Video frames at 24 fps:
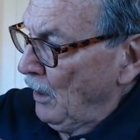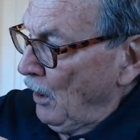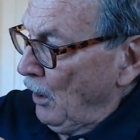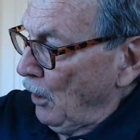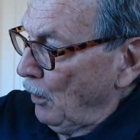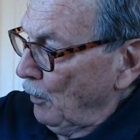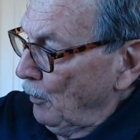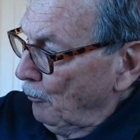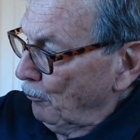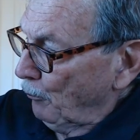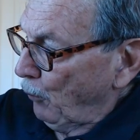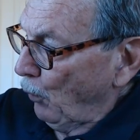
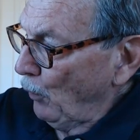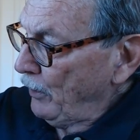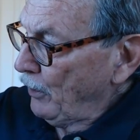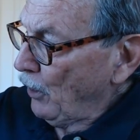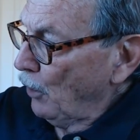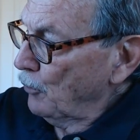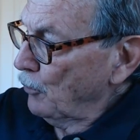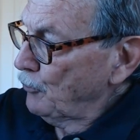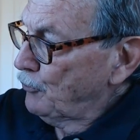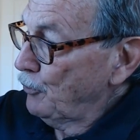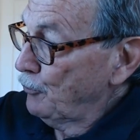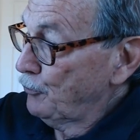
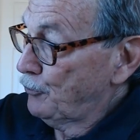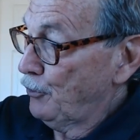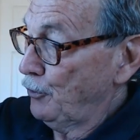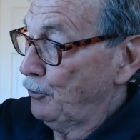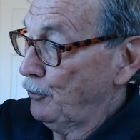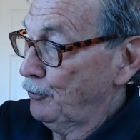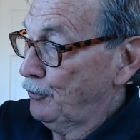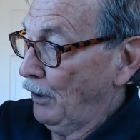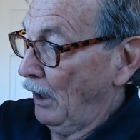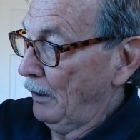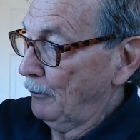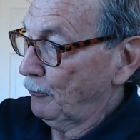0.022
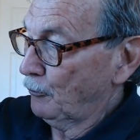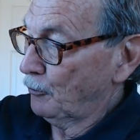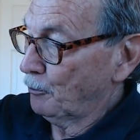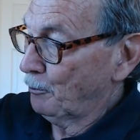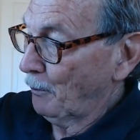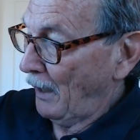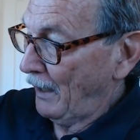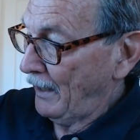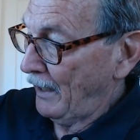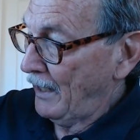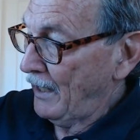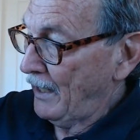times
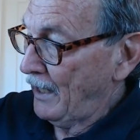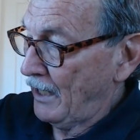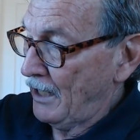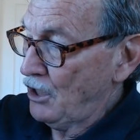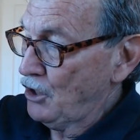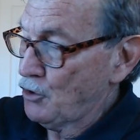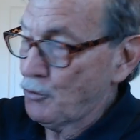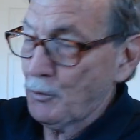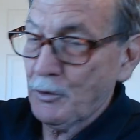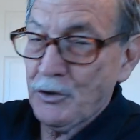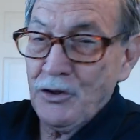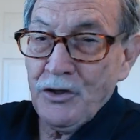my age,
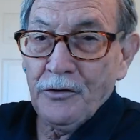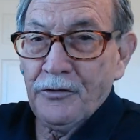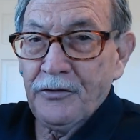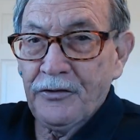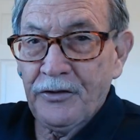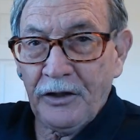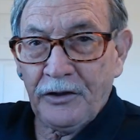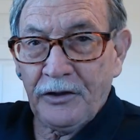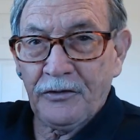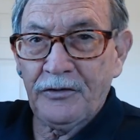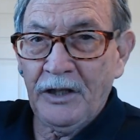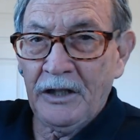which is
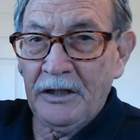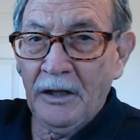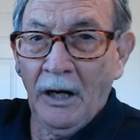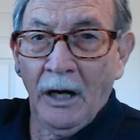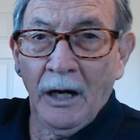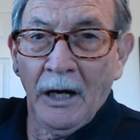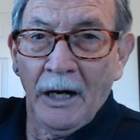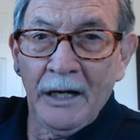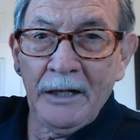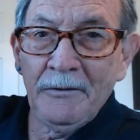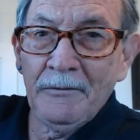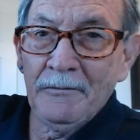
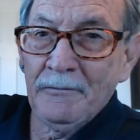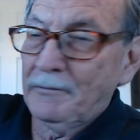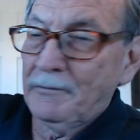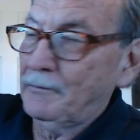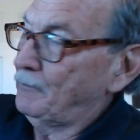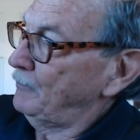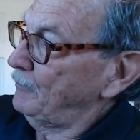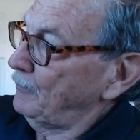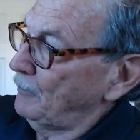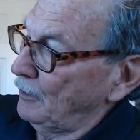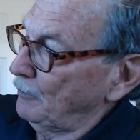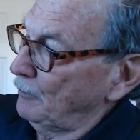69,
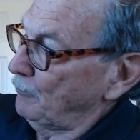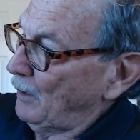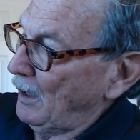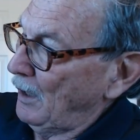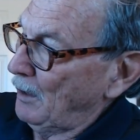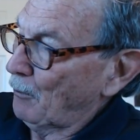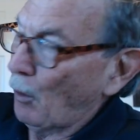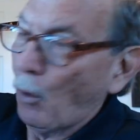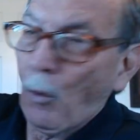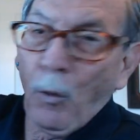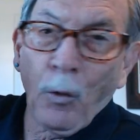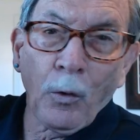I'm
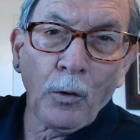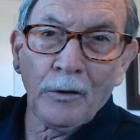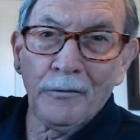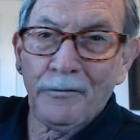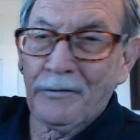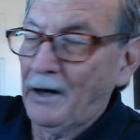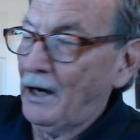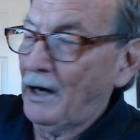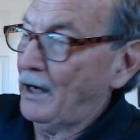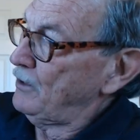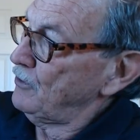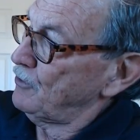
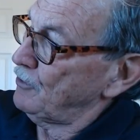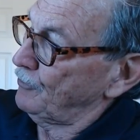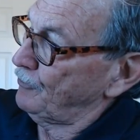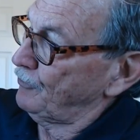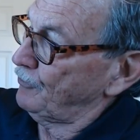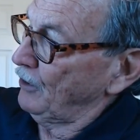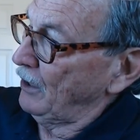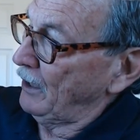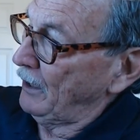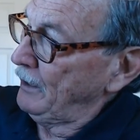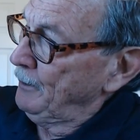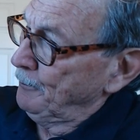horrified to
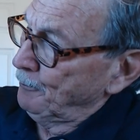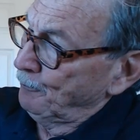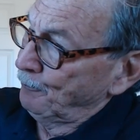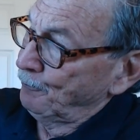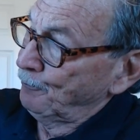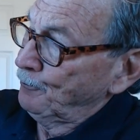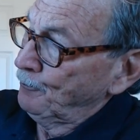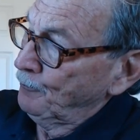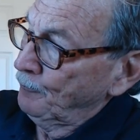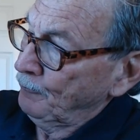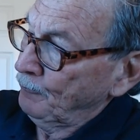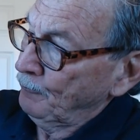say.
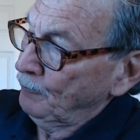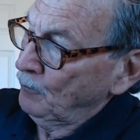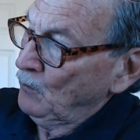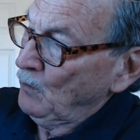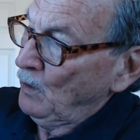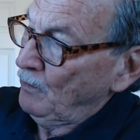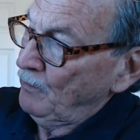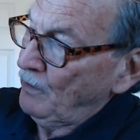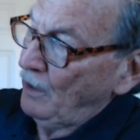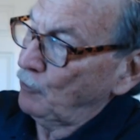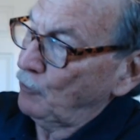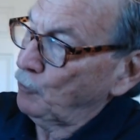
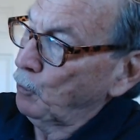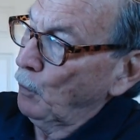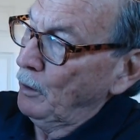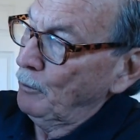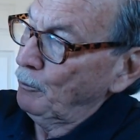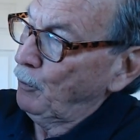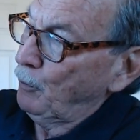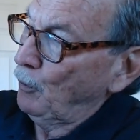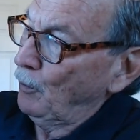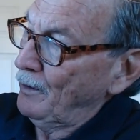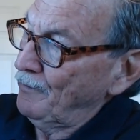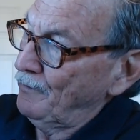That's
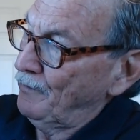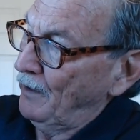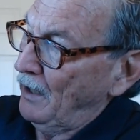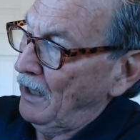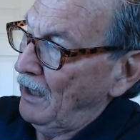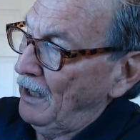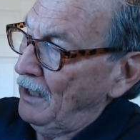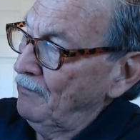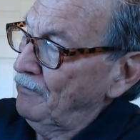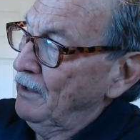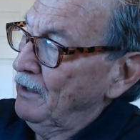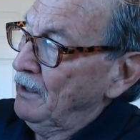
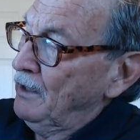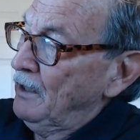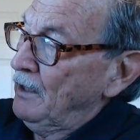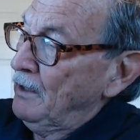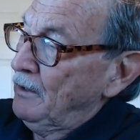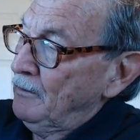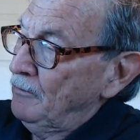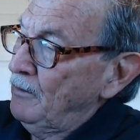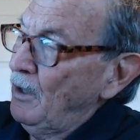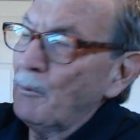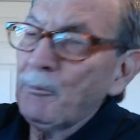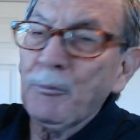1.5,
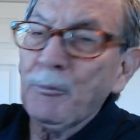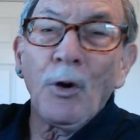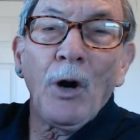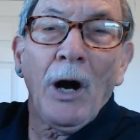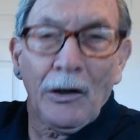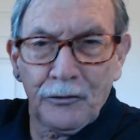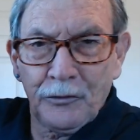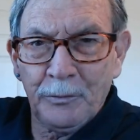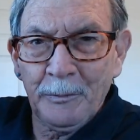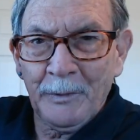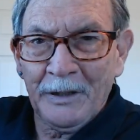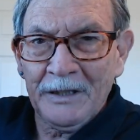
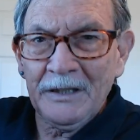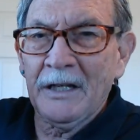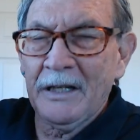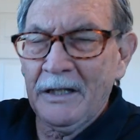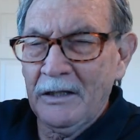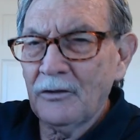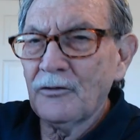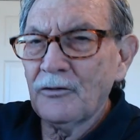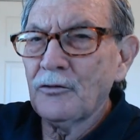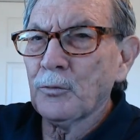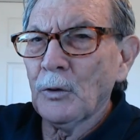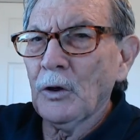approximately.
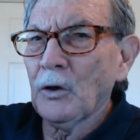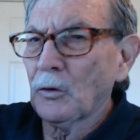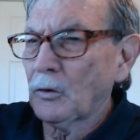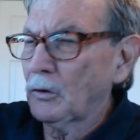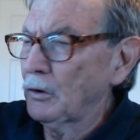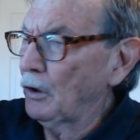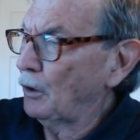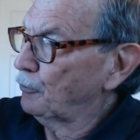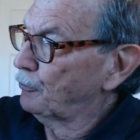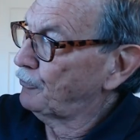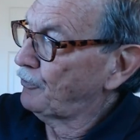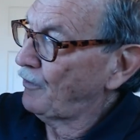It's real
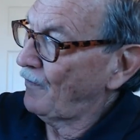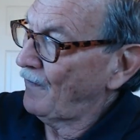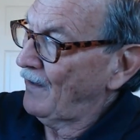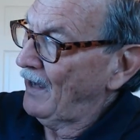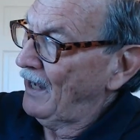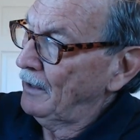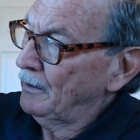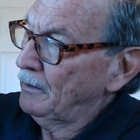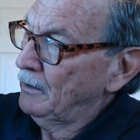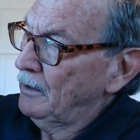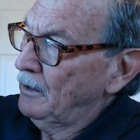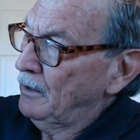close to
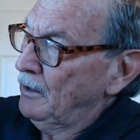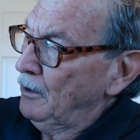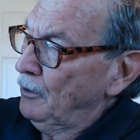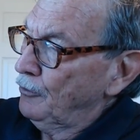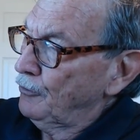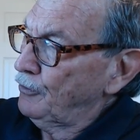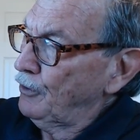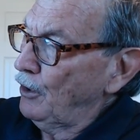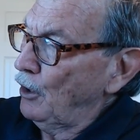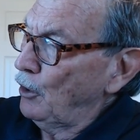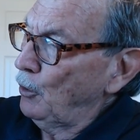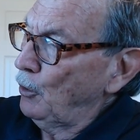that.
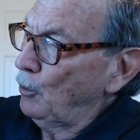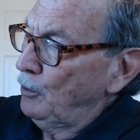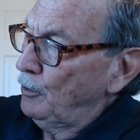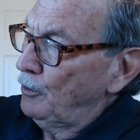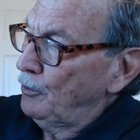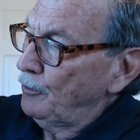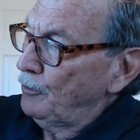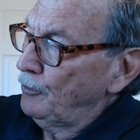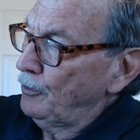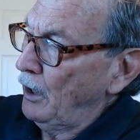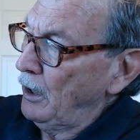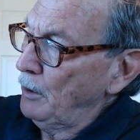So
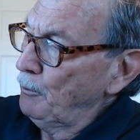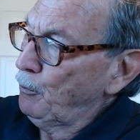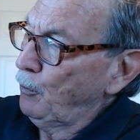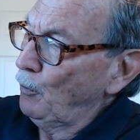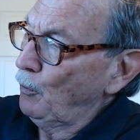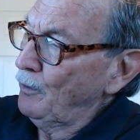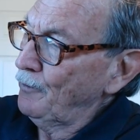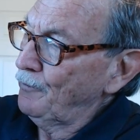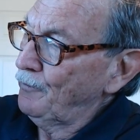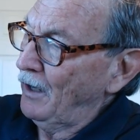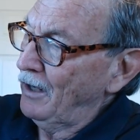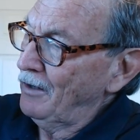
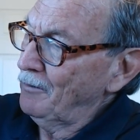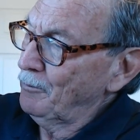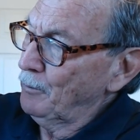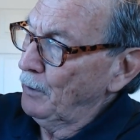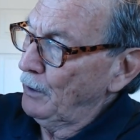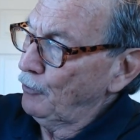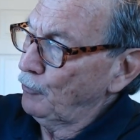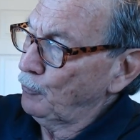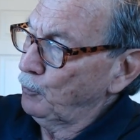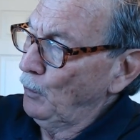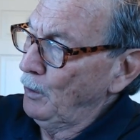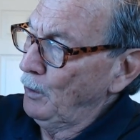9.5
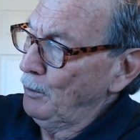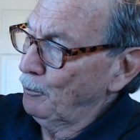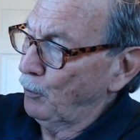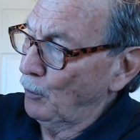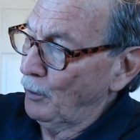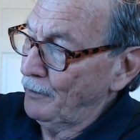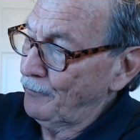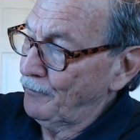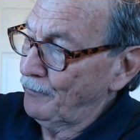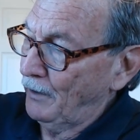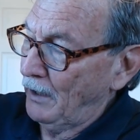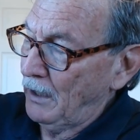minus
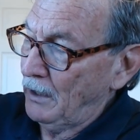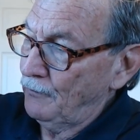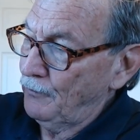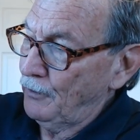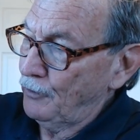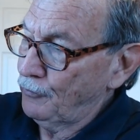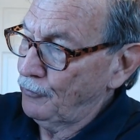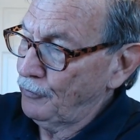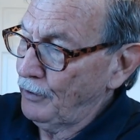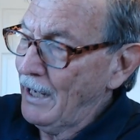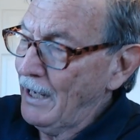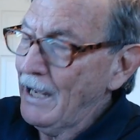1.5
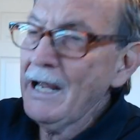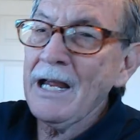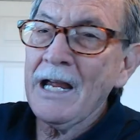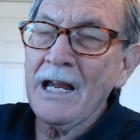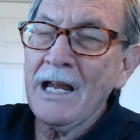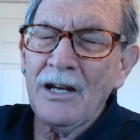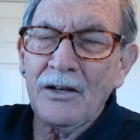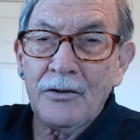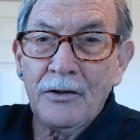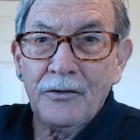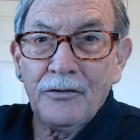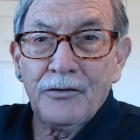is
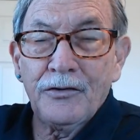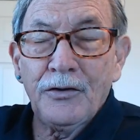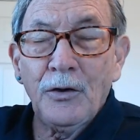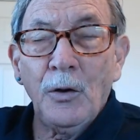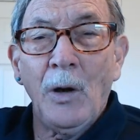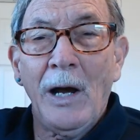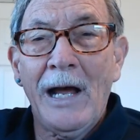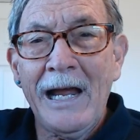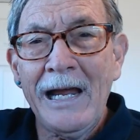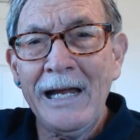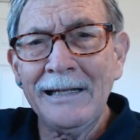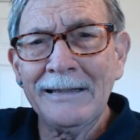8. So
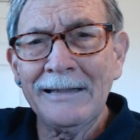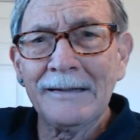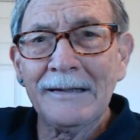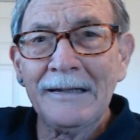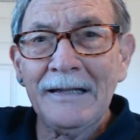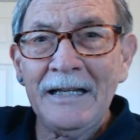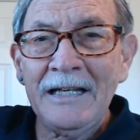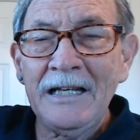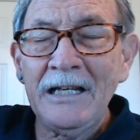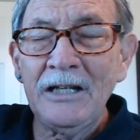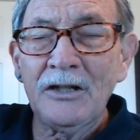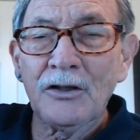8
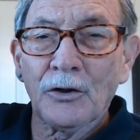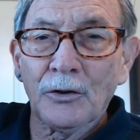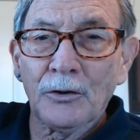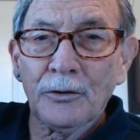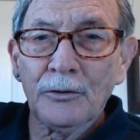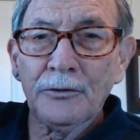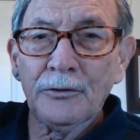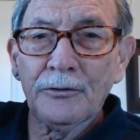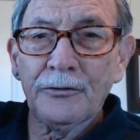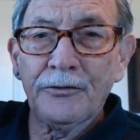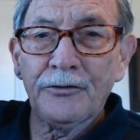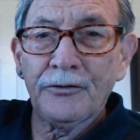
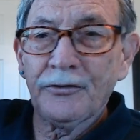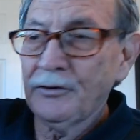liters